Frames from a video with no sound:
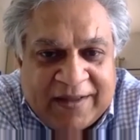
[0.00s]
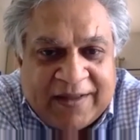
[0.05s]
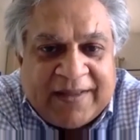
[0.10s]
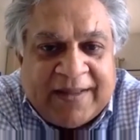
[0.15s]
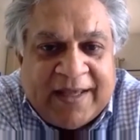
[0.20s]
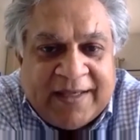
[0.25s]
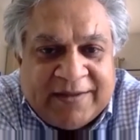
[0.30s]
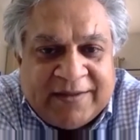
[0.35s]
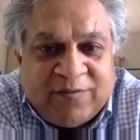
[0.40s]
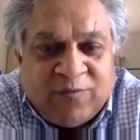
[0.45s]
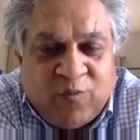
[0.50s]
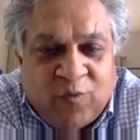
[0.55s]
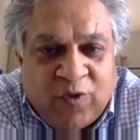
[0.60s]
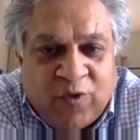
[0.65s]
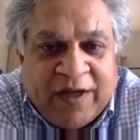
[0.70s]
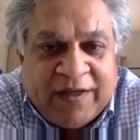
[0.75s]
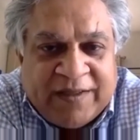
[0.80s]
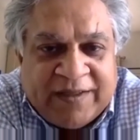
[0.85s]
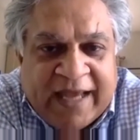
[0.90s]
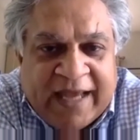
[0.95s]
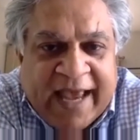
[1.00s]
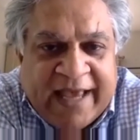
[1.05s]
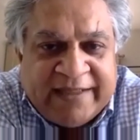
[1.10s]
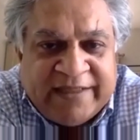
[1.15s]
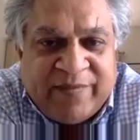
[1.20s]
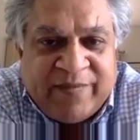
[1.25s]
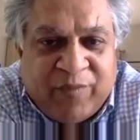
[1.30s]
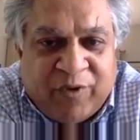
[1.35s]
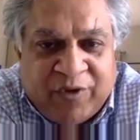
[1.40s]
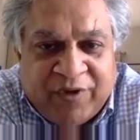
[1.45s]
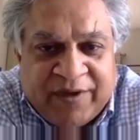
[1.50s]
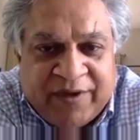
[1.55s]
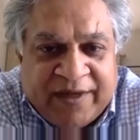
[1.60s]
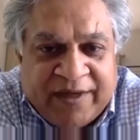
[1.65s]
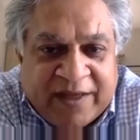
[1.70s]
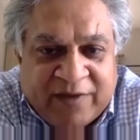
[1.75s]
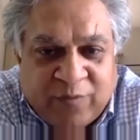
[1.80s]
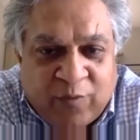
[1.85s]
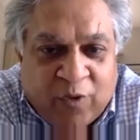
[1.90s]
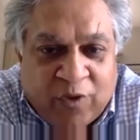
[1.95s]
it's as important
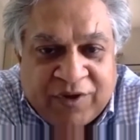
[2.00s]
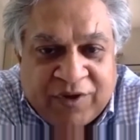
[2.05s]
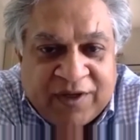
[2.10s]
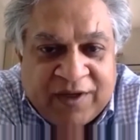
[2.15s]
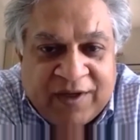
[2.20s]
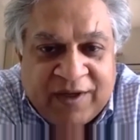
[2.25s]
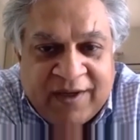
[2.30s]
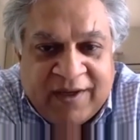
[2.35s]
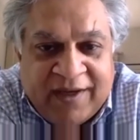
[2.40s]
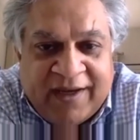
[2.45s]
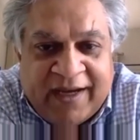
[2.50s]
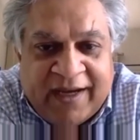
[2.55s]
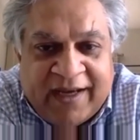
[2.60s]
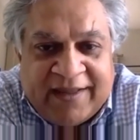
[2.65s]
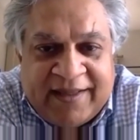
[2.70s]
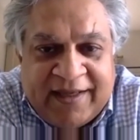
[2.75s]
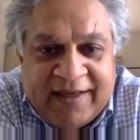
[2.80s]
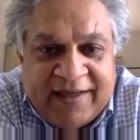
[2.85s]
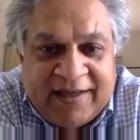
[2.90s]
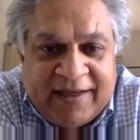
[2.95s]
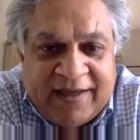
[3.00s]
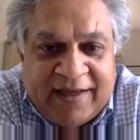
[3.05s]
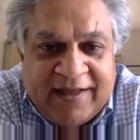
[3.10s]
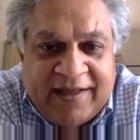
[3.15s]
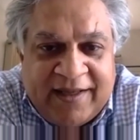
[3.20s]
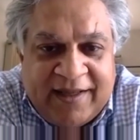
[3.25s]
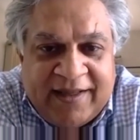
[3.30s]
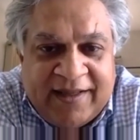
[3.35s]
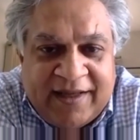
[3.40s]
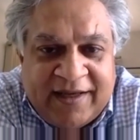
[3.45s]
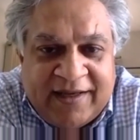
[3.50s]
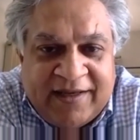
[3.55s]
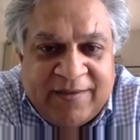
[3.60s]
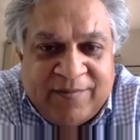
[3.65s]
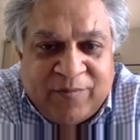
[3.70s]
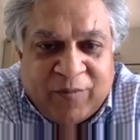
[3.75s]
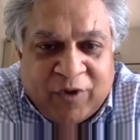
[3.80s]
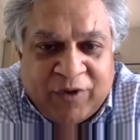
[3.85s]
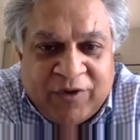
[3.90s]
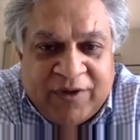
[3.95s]
as water, I think, in the
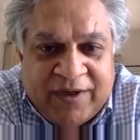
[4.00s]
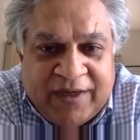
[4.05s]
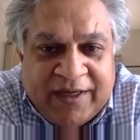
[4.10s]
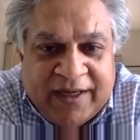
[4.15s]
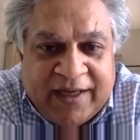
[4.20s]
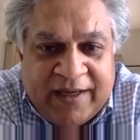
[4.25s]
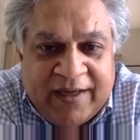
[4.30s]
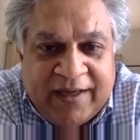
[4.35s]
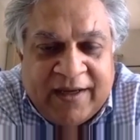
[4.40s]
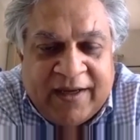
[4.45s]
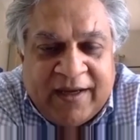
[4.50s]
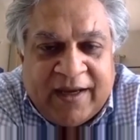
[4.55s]
modern day.